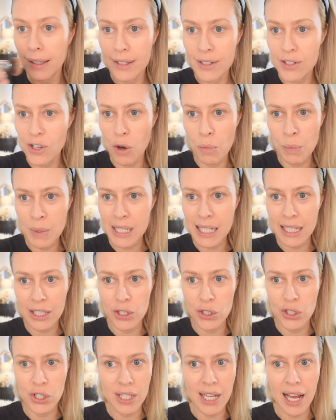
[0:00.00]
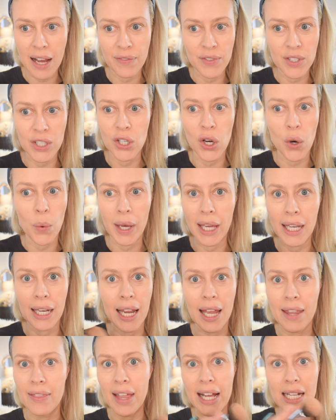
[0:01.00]
It's almost like you just have to go in,
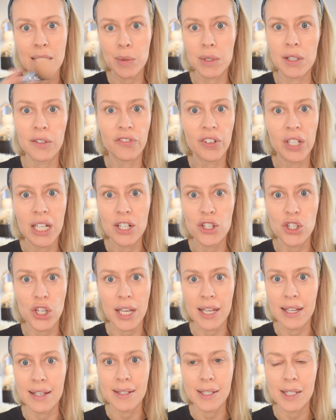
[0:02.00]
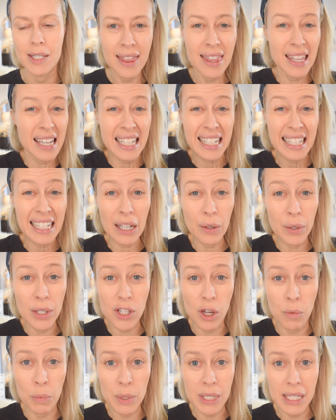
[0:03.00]
and that's what the finish is. Thinning it out is
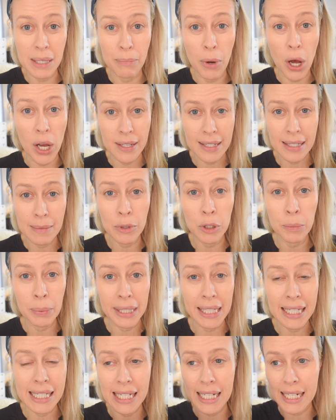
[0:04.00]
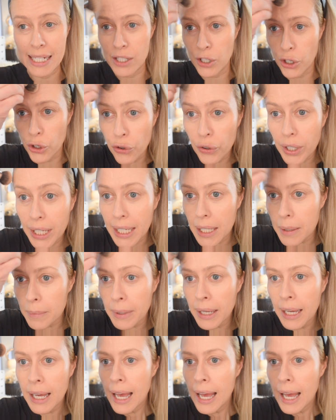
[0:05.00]
almost impossible because it is a cream,